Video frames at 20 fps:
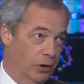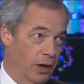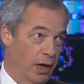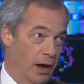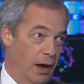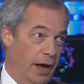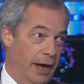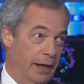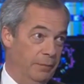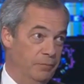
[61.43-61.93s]

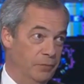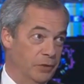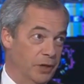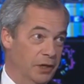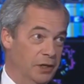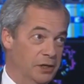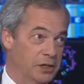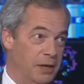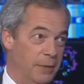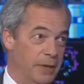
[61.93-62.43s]
line.
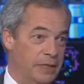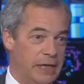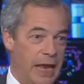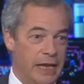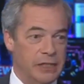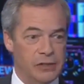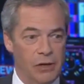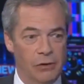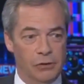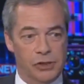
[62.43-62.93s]
So
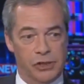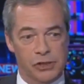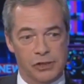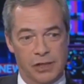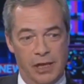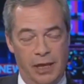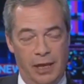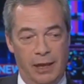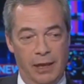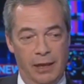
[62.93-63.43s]
it's not just
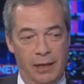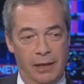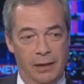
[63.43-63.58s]
the